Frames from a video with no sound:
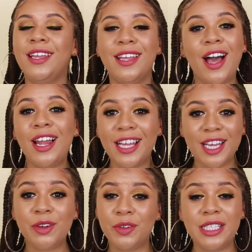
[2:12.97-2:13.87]
all I
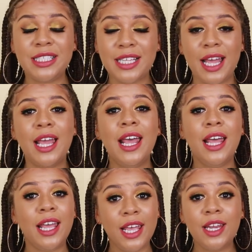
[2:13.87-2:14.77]
can really say.
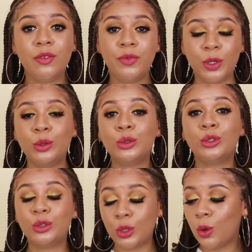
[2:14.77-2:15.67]
It feels
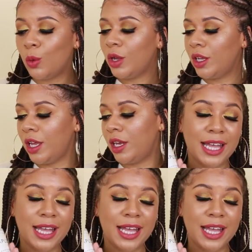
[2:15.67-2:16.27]
so good.